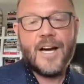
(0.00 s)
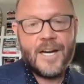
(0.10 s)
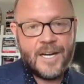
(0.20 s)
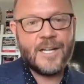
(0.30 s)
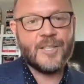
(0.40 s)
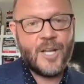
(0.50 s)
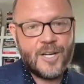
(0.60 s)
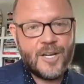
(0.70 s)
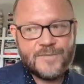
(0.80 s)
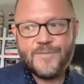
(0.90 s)
a
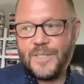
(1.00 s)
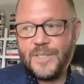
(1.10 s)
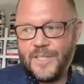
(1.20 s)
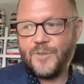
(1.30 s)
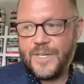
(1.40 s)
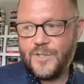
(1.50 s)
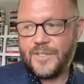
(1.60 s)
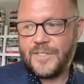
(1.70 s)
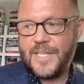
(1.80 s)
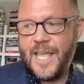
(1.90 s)
lot of really good
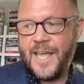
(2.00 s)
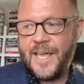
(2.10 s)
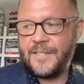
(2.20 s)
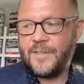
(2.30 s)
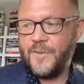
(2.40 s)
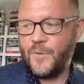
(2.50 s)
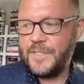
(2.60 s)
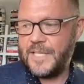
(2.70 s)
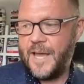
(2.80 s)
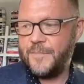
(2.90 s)
questions, and the
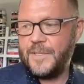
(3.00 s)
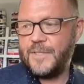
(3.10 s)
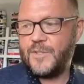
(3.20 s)
voting's happening.